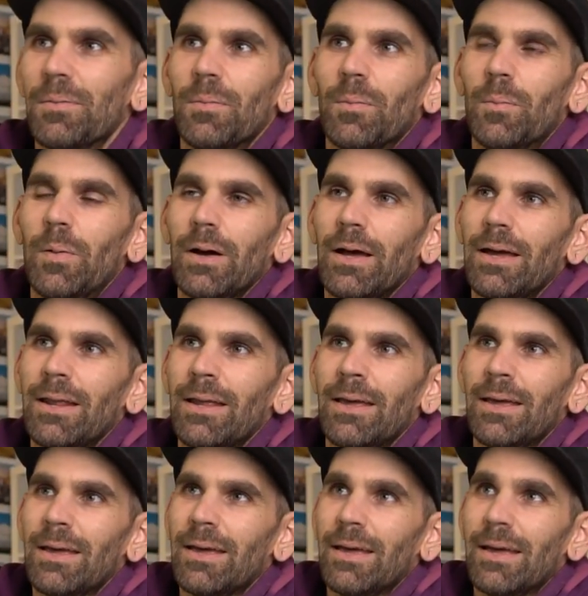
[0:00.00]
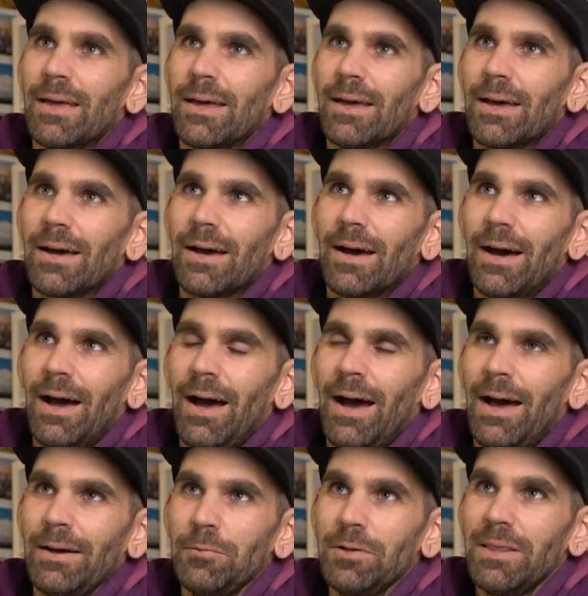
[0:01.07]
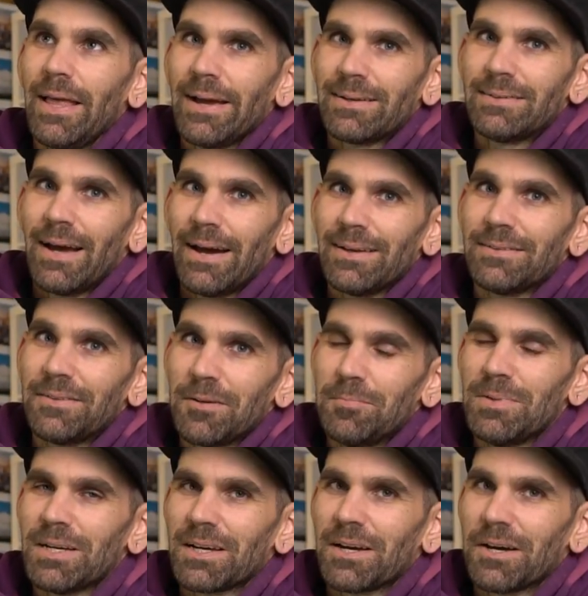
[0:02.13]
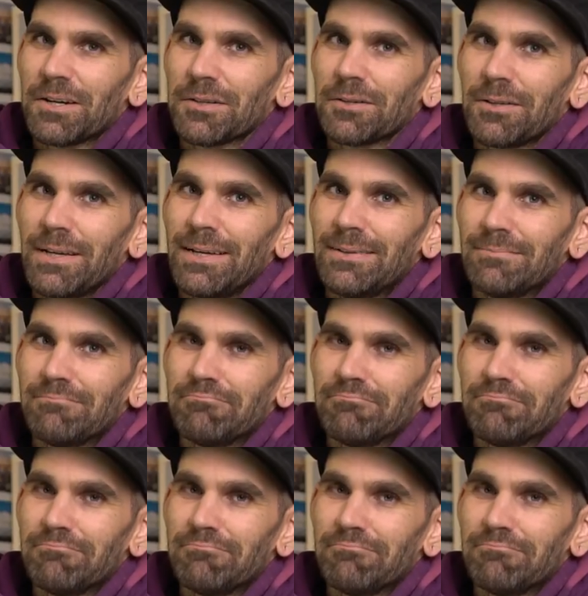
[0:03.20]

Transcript: But I would like Dye to send me a gun early,